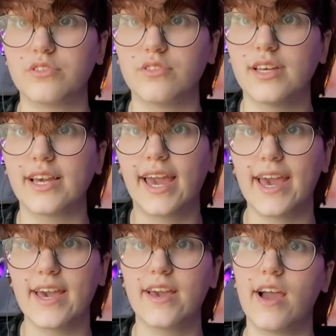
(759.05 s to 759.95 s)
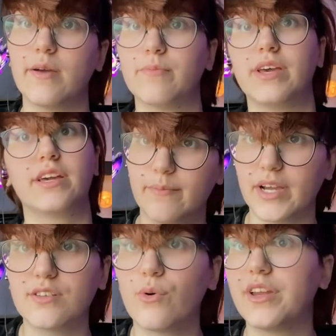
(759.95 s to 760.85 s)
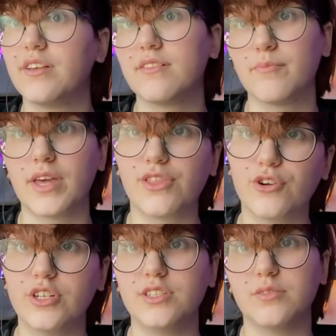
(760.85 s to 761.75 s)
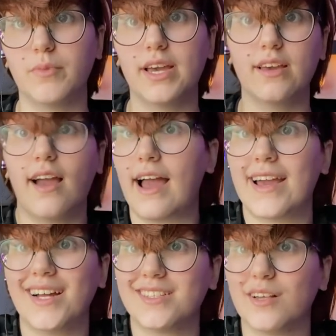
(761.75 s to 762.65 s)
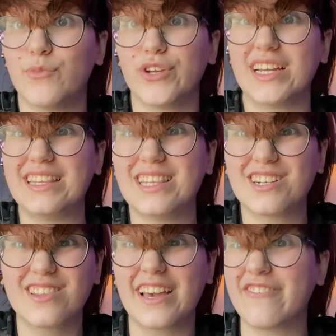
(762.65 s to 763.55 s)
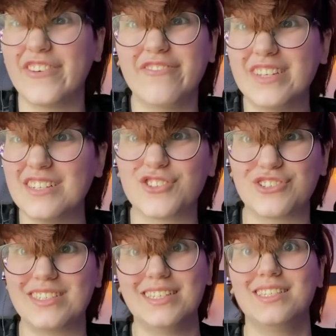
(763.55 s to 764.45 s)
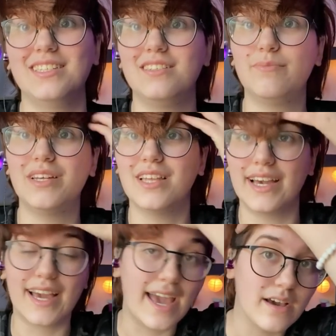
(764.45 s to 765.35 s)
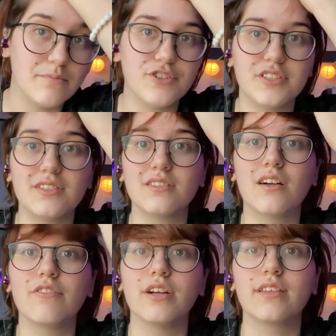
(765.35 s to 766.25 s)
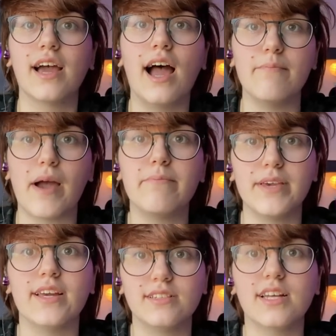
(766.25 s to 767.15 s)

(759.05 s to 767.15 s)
are like, hey, I'm like in my 20s and my 30s and I had someone in their like 50s or 60s be like, hey, I'm just discovering that I might be